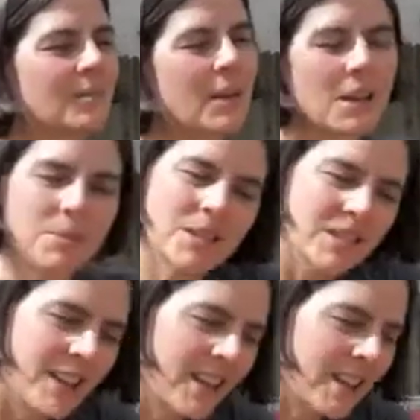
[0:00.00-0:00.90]
make
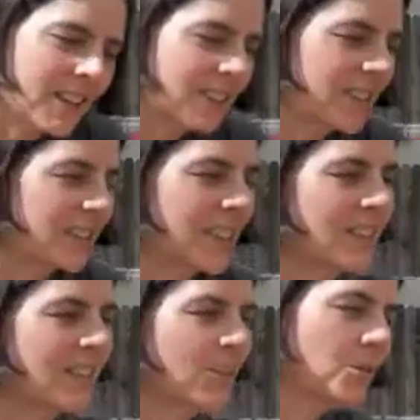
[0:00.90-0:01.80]
mistakes,
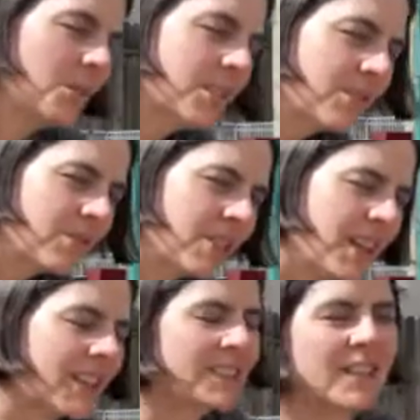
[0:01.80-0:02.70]
do it different
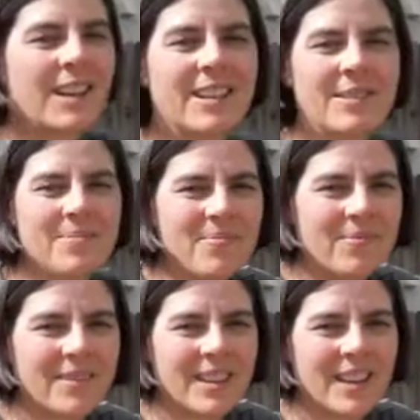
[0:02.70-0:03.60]
next time,
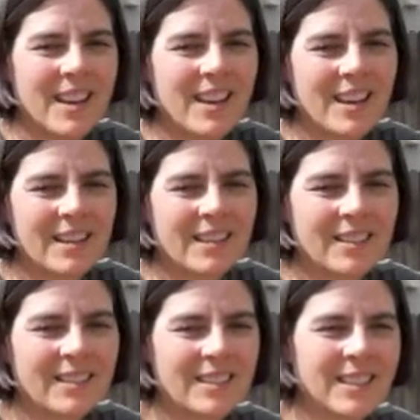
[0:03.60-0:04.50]

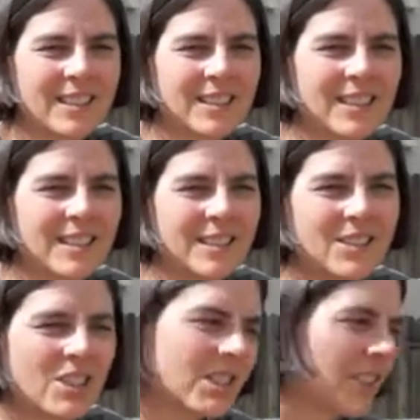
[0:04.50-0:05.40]
and
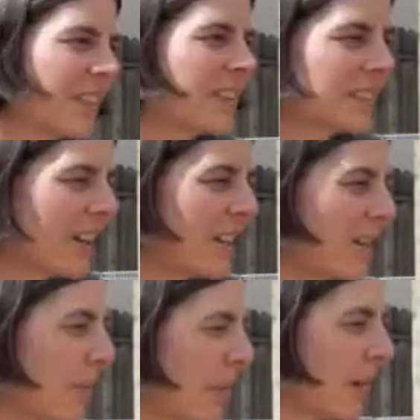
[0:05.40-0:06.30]
just get
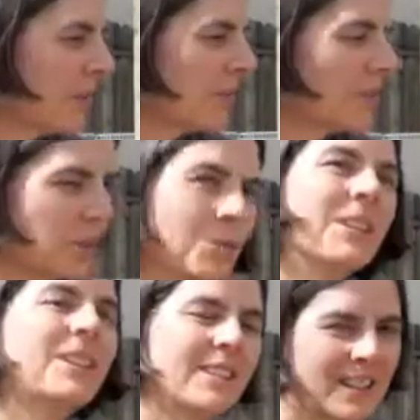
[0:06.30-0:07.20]
excited about
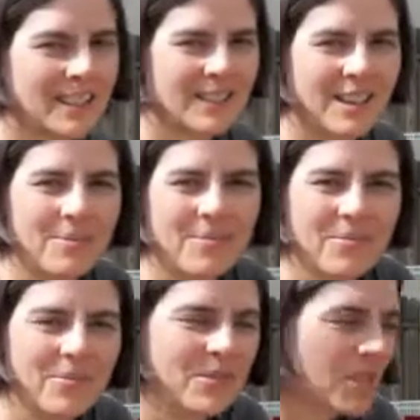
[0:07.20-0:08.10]
doing it next time.
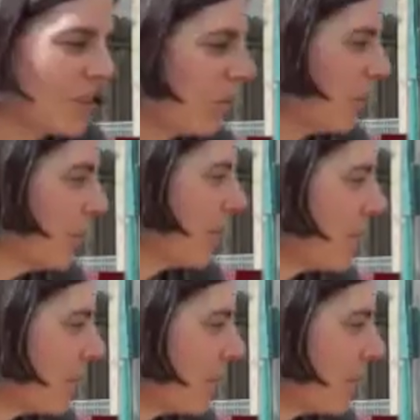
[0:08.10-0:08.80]
So